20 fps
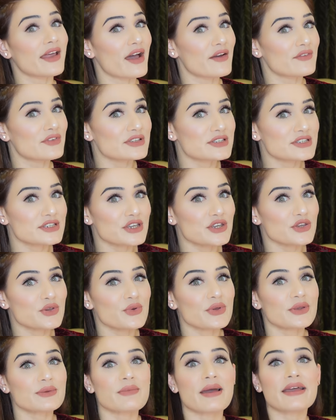I will see
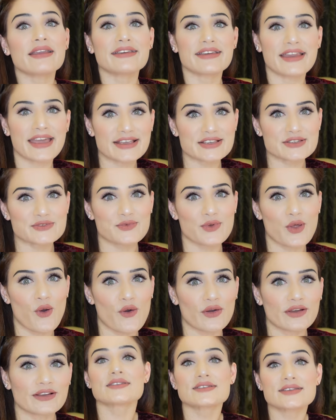you in my next
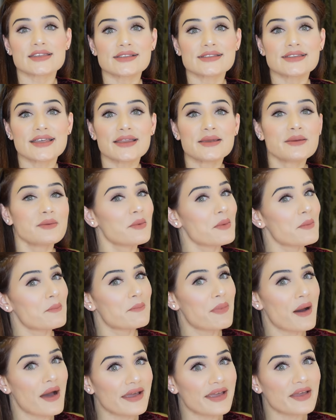vlog. Till then,
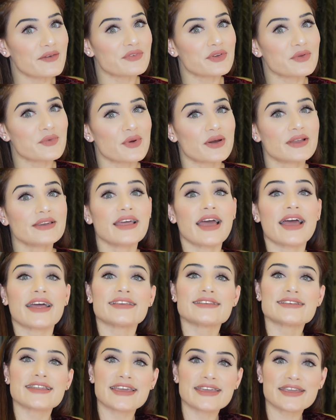bye everyone,
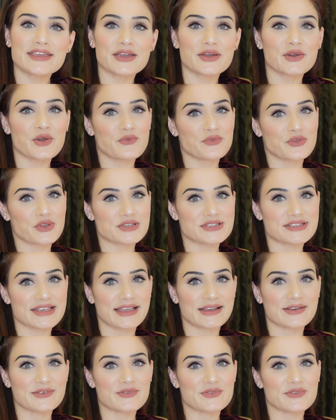and take care of
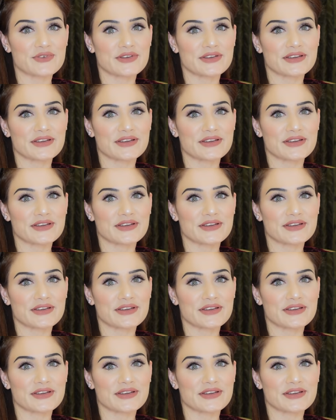yourself.